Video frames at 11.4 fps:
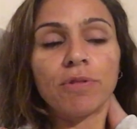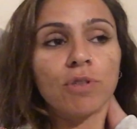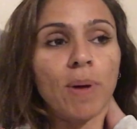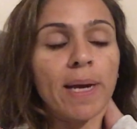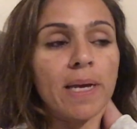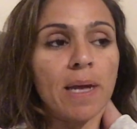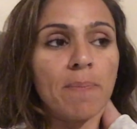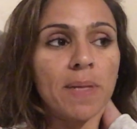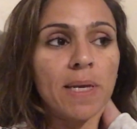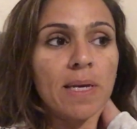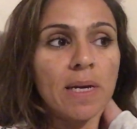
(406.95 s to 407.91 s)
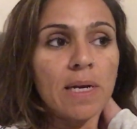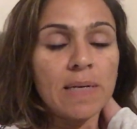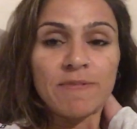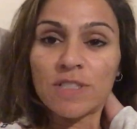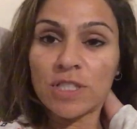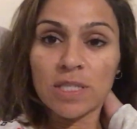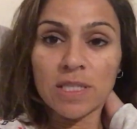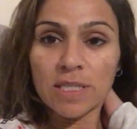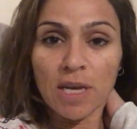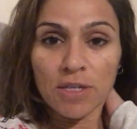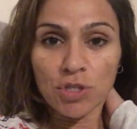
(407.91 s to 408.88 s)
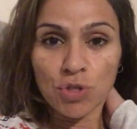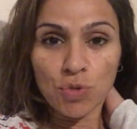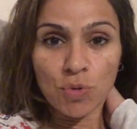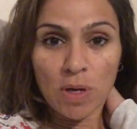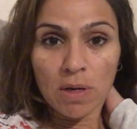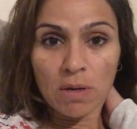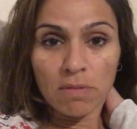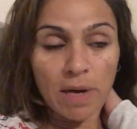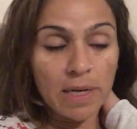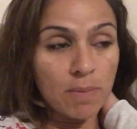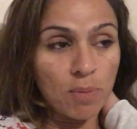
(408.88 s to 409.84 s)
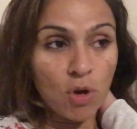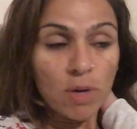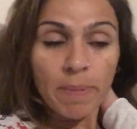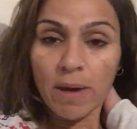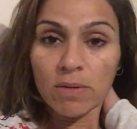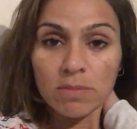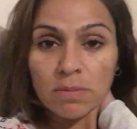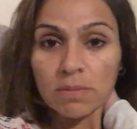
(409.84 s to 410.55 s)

So I just decided to write a blog about